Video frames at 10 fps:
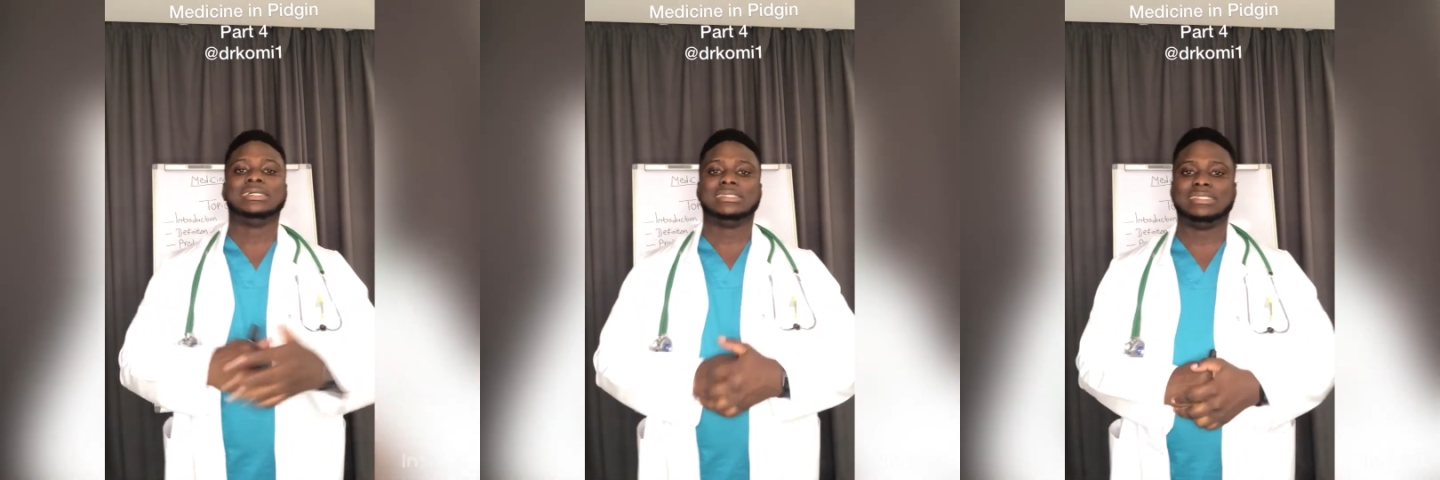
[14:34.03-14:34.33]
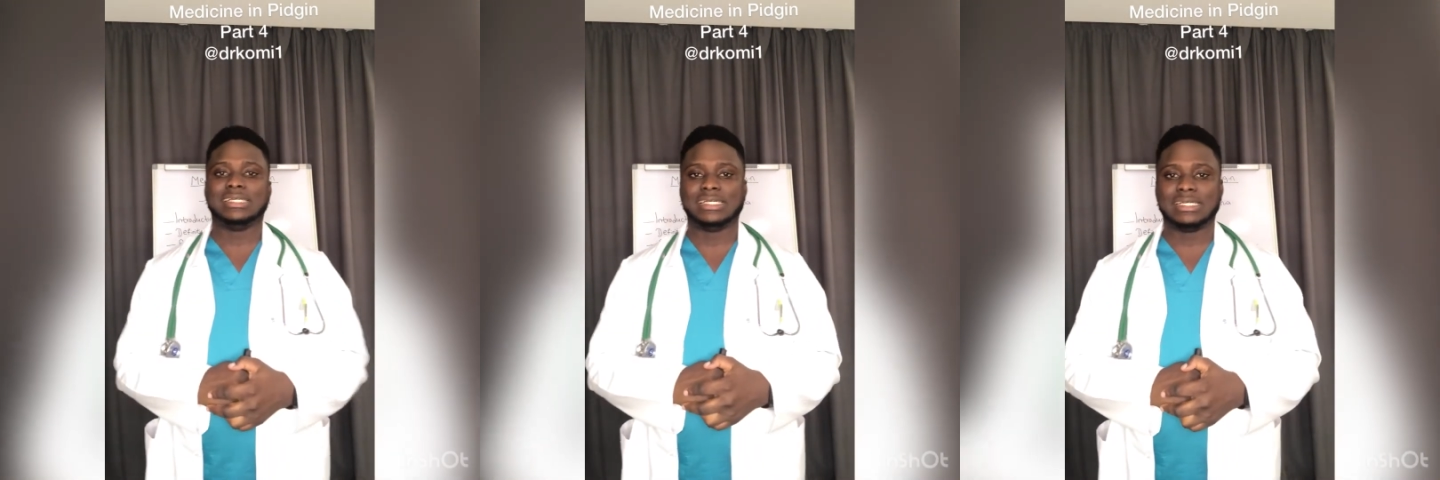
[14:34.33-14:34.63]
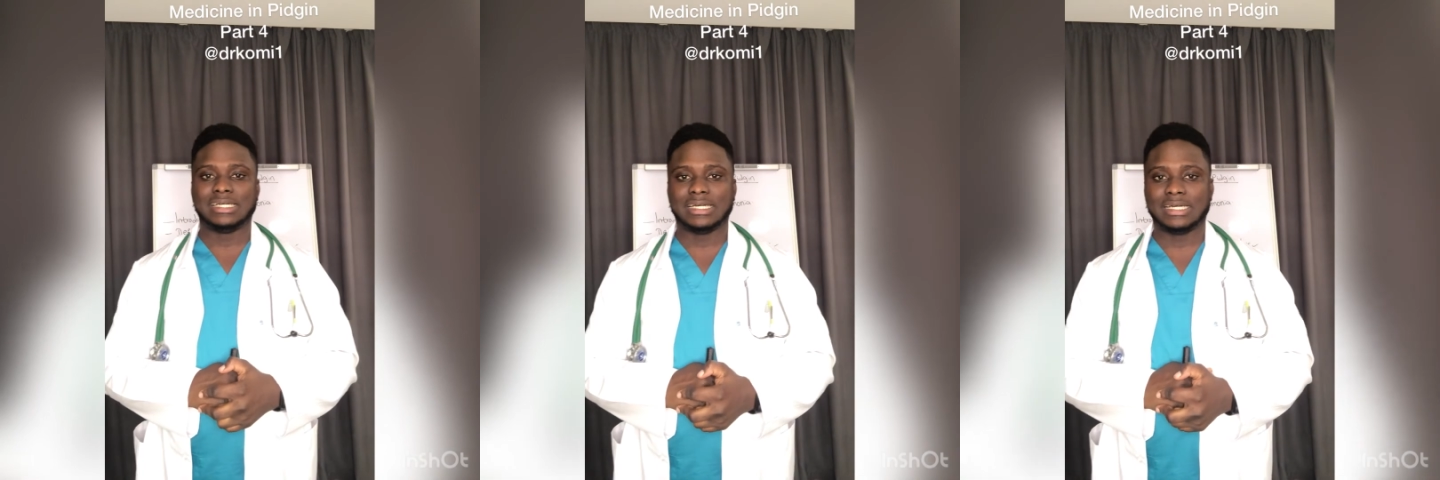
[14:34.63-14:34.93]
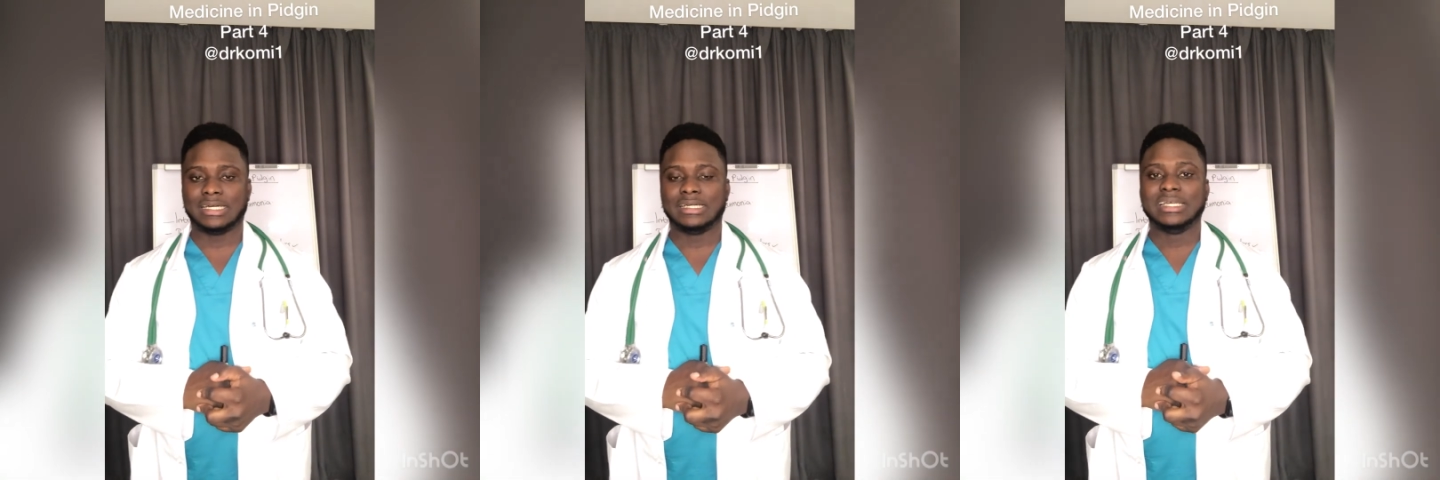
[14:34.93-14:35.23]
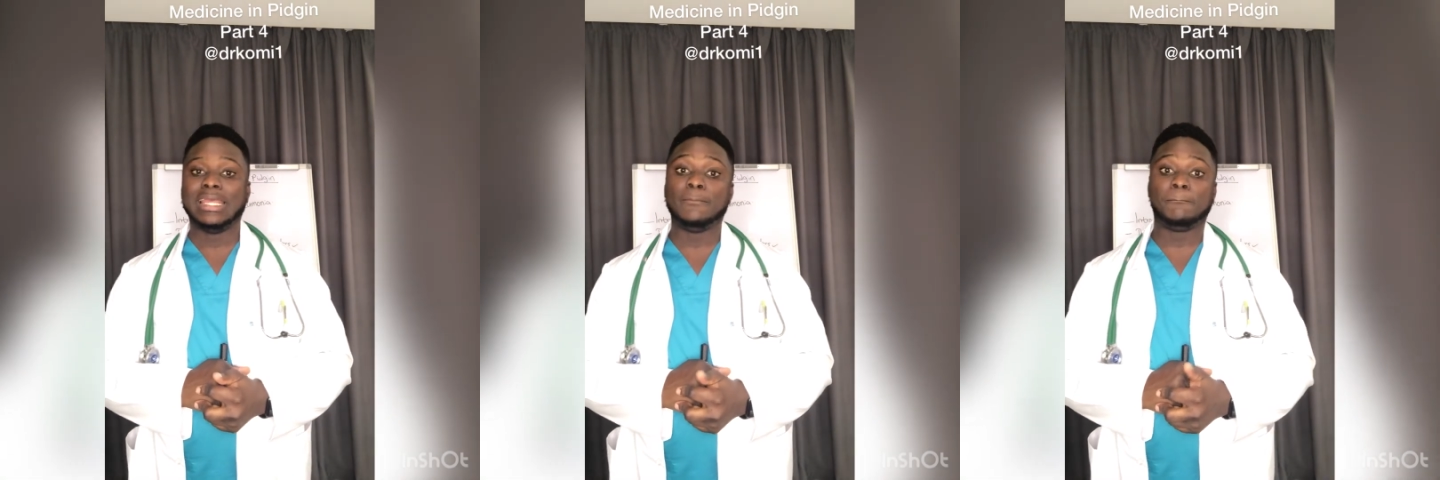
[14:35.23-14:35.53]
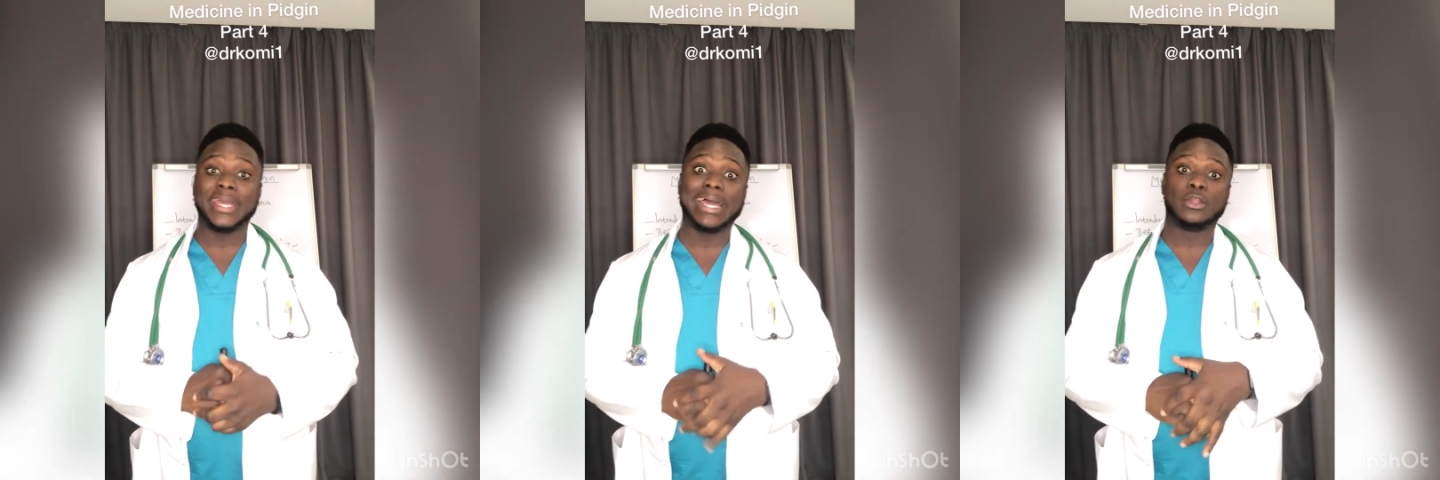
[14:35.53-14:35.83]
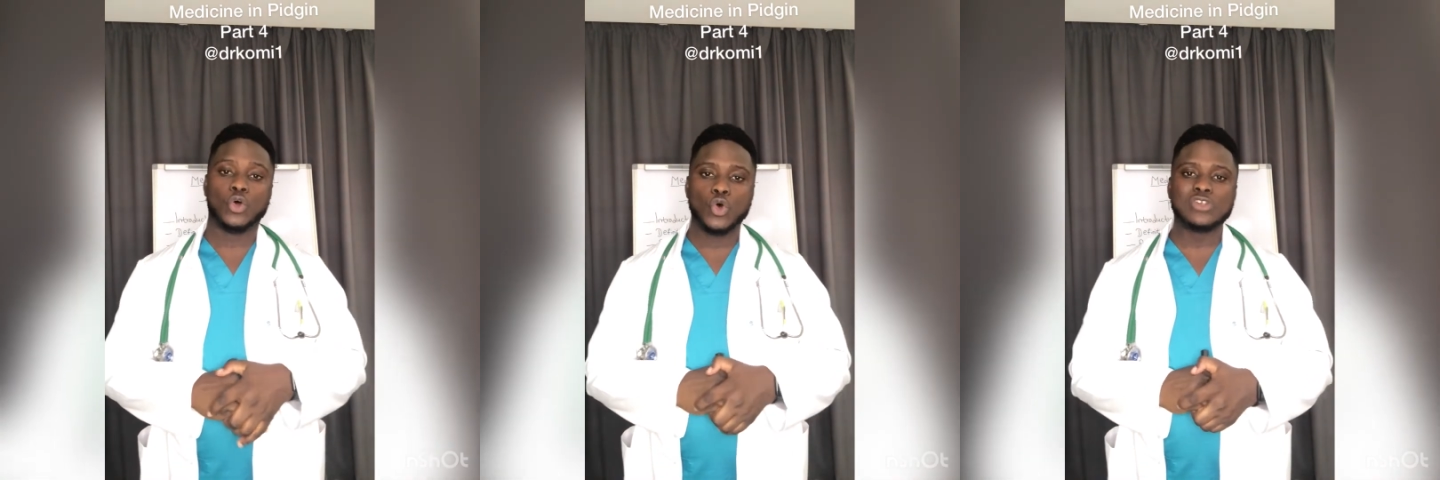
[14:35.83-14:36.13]
the impaired
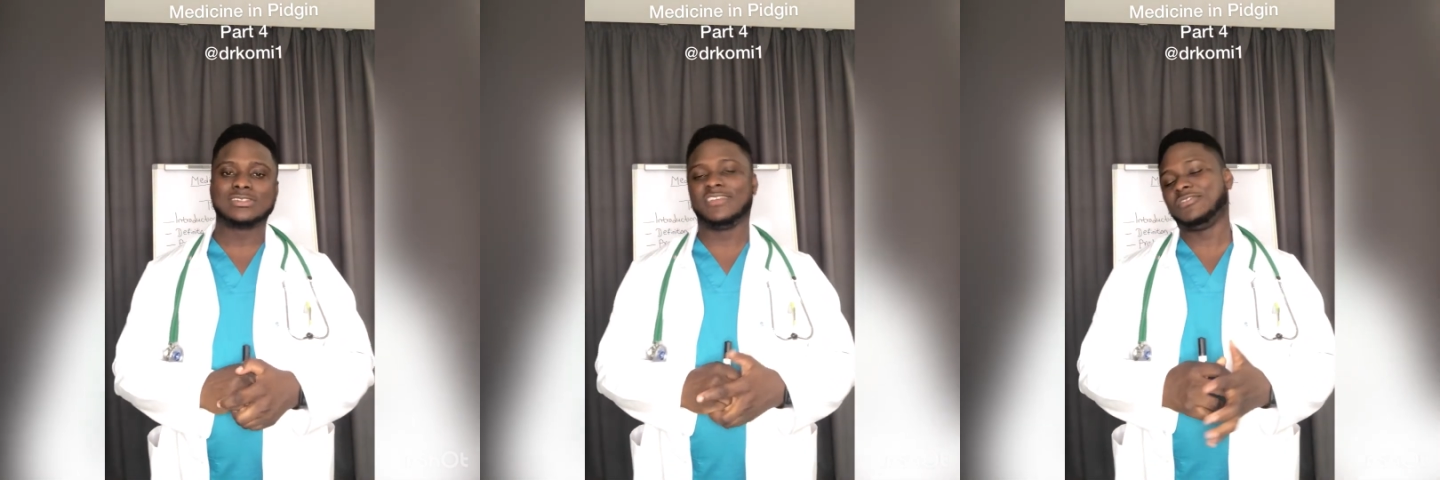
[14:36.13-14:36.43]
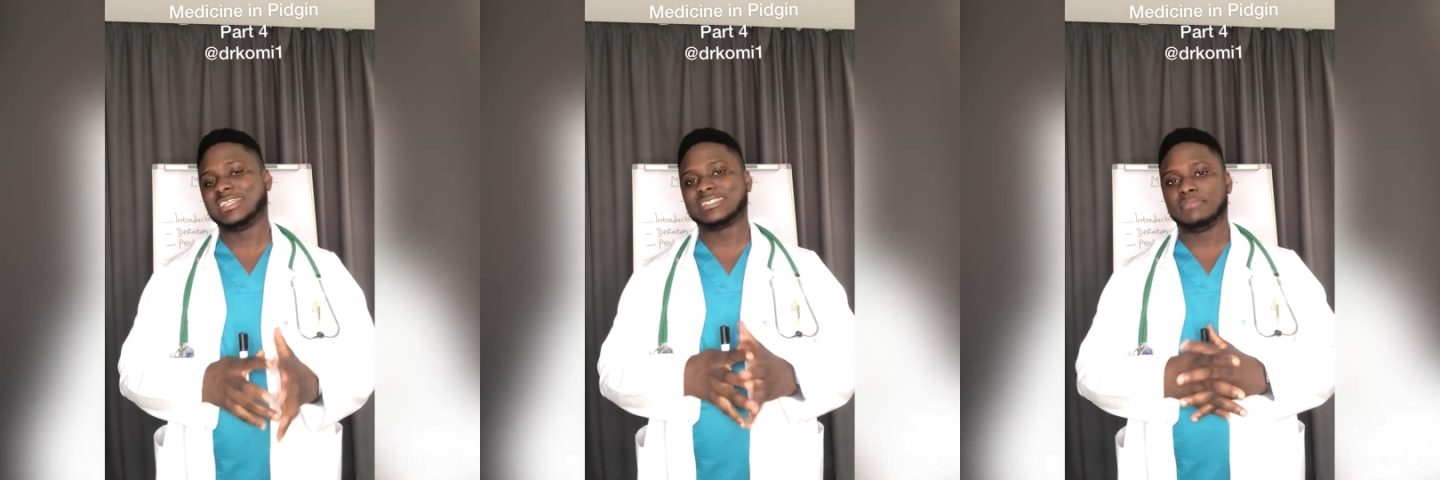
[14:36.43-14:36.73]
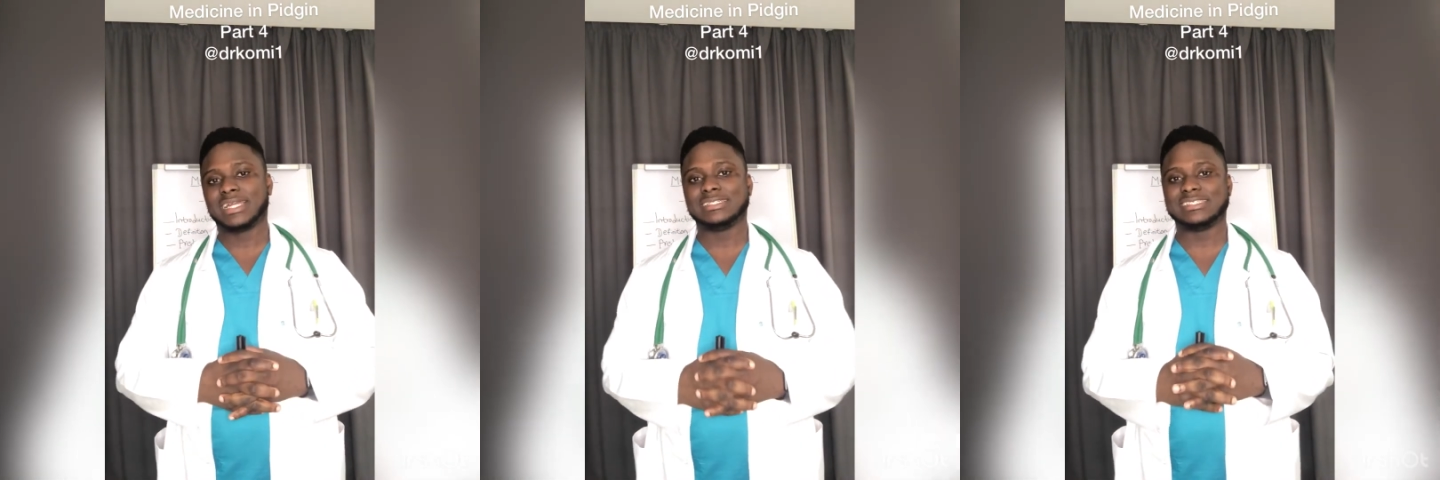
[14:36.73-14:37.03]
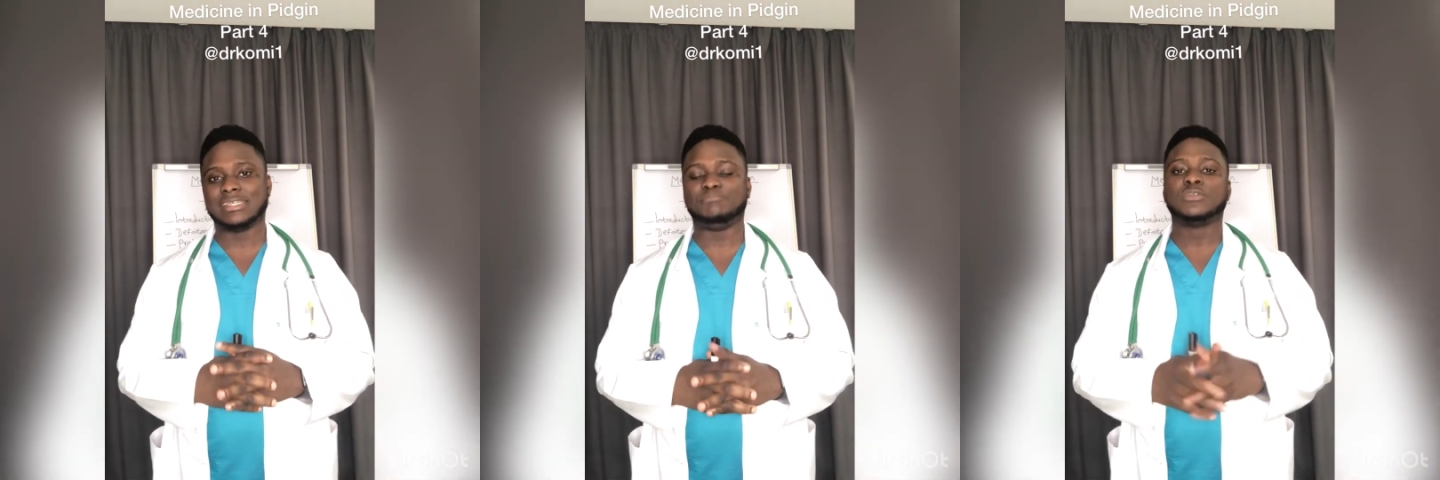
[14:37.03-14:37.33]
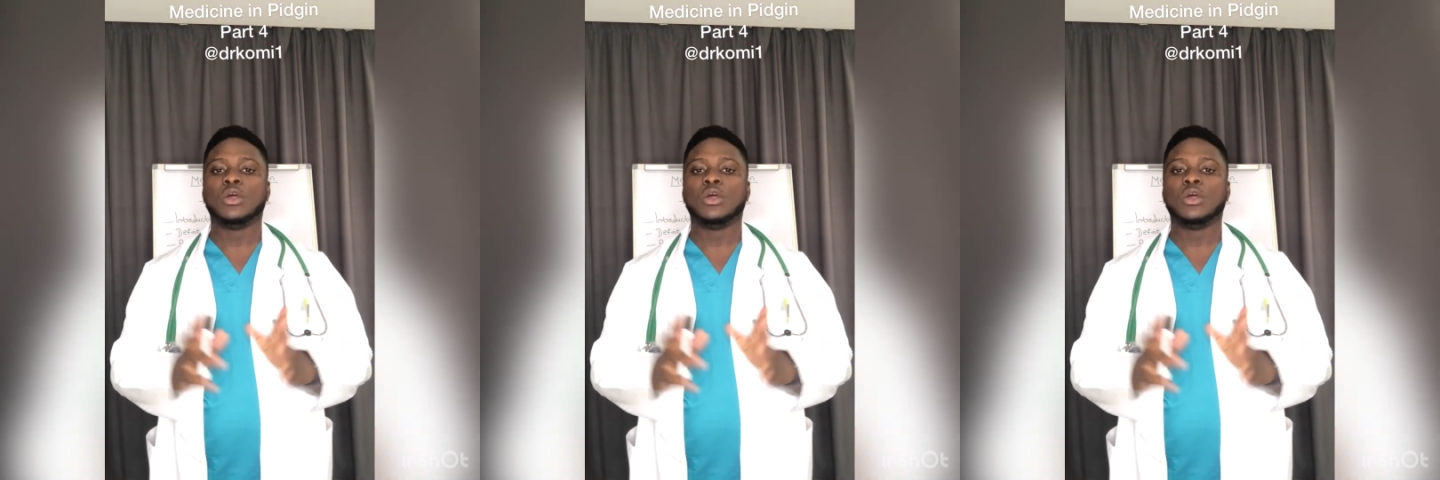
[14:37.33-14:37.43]
host defense mechanism,